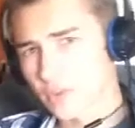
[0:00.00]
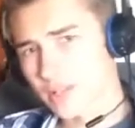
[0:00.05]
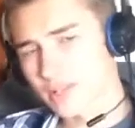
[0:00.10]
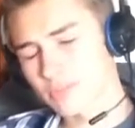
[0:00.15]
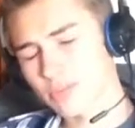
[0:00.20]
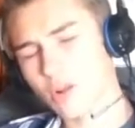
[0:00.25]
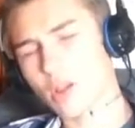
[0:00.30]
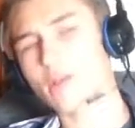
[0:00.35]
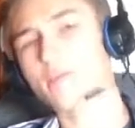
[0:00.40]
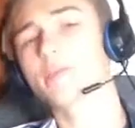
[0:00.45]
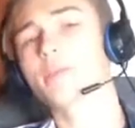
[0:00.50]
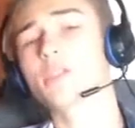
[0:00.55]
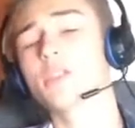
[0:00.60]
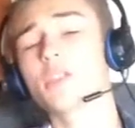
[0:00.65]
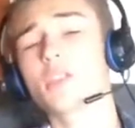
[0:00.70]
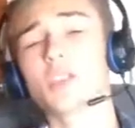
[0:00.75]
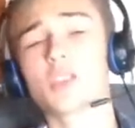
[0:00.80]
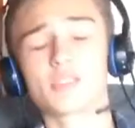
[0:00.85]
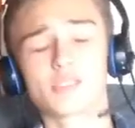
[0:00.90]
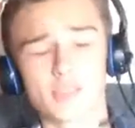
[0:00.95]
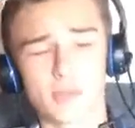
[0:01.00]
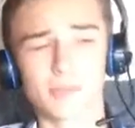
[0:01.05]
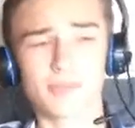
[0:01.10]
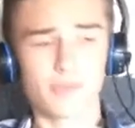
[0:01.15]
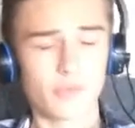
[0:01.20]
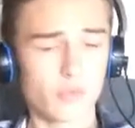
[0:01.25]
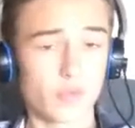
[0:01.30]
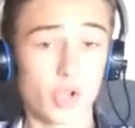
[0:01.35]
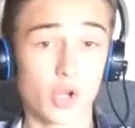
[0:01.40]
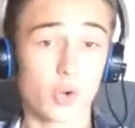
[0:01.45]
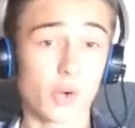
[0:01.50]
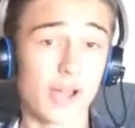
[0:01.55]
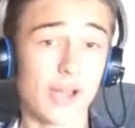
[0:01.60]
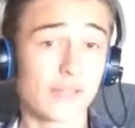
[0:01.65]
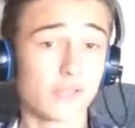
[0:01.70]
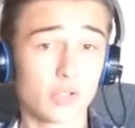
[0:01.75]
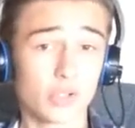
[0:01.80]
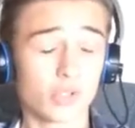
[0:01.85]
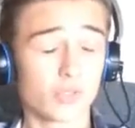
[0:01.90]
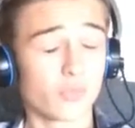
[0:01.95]
as probably some of you know, I
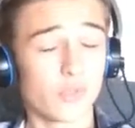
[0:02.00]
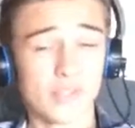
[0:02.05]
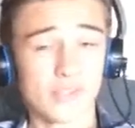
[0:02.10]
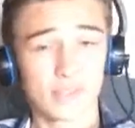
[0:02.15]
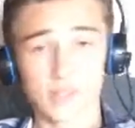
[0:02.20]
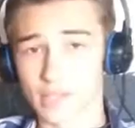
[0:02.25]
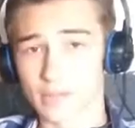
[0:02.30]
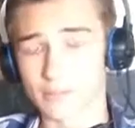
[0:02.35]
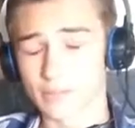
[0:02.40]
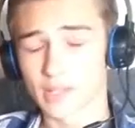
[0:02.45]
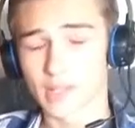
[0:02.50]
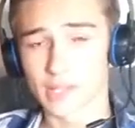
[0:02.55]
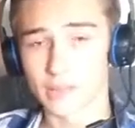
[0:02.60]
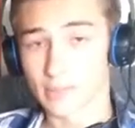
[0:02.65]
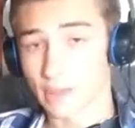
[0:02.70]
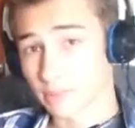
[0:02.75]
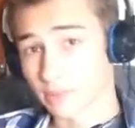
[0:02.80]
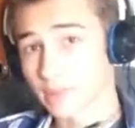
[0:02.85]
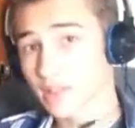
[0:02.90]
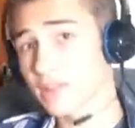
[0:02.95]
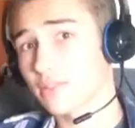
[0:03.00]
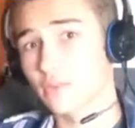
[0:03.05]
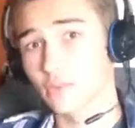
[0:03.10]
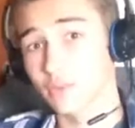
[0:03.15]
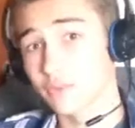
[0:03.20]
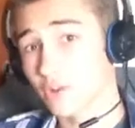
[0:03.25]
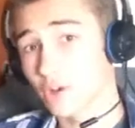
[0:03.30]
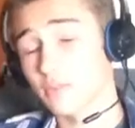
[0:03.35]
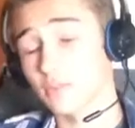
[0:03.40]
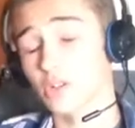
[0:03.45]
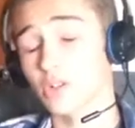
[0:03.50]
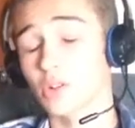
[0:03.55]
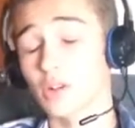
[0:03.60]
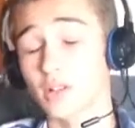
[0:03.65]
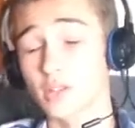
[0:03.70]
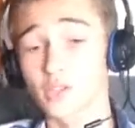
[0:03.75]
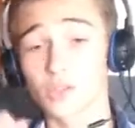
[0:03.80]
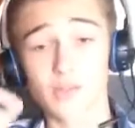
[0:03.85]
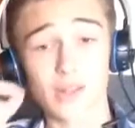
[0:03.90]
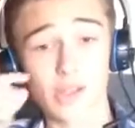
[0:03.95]
just recently completed my playthrough of
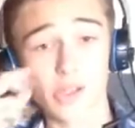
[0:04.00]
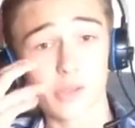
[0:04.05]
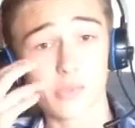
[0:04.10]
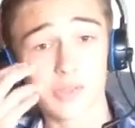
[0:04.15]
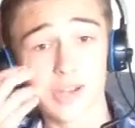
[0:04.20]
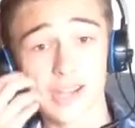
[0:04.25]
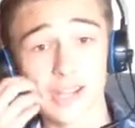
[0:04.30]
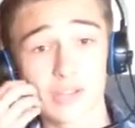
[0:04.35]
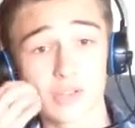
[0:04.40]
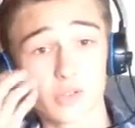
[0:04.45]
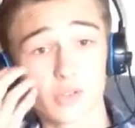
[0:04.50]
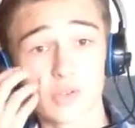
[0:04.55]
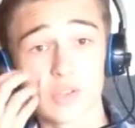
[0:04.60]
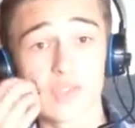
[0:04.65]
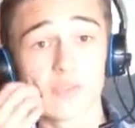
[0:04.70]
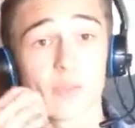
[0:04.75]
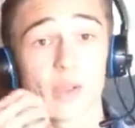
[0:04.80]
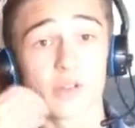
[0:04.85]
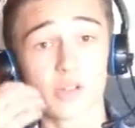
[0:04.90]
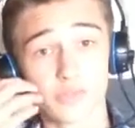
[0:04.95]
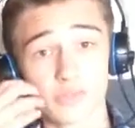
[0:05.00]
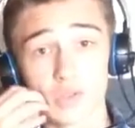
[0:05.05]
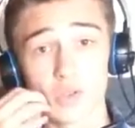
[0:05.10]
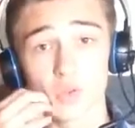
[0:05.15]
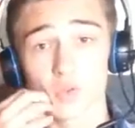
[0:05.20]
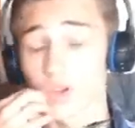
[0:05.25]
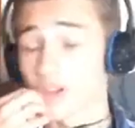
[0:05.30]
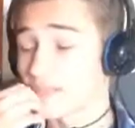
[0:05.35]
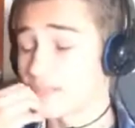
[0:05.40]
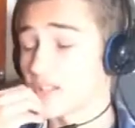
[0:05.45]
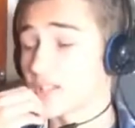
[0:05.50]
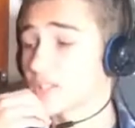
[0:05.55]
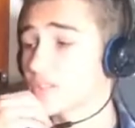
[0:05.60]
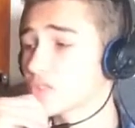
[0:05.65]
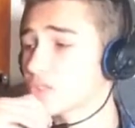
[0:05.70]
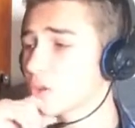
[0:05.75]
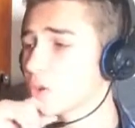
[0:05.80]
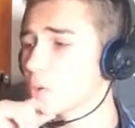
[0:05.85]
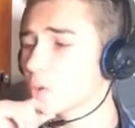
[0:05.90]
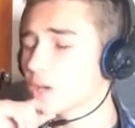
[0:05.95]
Armikrog, so now I'm ready to give my review of it.
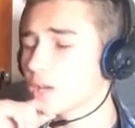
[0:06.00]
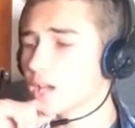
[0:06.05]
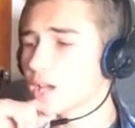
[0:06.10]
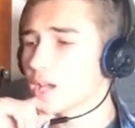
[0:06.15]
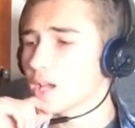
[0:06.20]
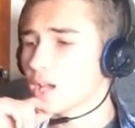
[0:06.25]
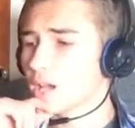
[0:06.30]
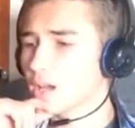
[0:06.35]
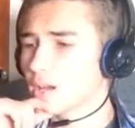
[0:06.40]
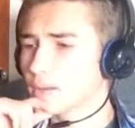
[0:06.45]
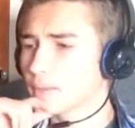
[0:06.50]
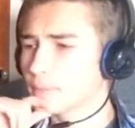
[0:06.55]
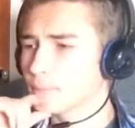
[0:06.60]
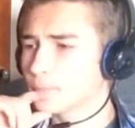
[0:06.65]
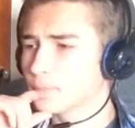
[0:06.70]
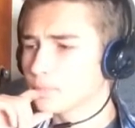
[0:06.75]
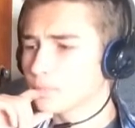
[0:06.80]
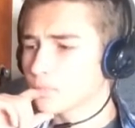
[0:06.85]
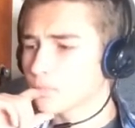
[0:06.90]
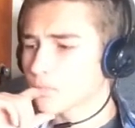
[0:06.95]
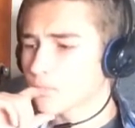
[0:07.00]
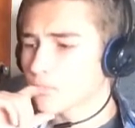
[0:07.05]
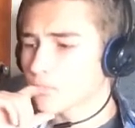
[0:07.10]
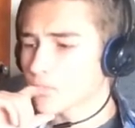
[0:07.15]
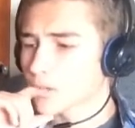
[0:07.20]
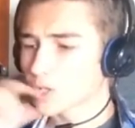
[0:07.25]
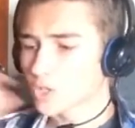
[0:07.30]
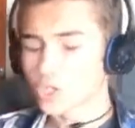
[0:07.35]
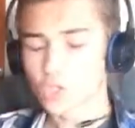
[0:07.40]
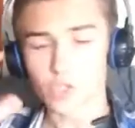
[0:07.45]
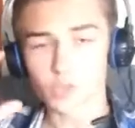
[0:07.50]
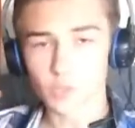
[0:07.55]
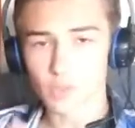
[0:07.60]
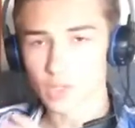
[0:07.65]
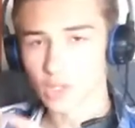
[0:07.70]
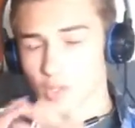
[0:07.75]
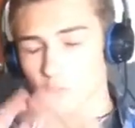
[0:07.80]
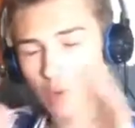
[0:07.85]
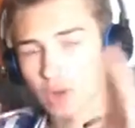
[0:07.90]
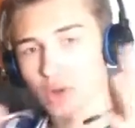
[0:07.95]
So, just a
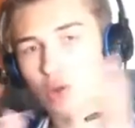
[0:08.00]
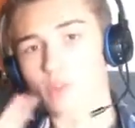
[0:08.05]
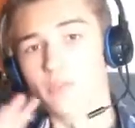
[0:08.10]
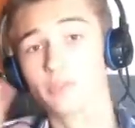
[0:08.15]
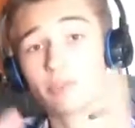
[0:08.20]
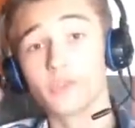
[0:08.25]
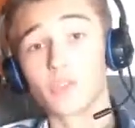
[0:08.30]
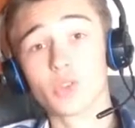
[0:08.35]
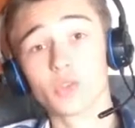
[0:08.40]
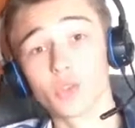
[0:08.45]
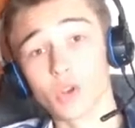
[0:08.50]
really quick overview.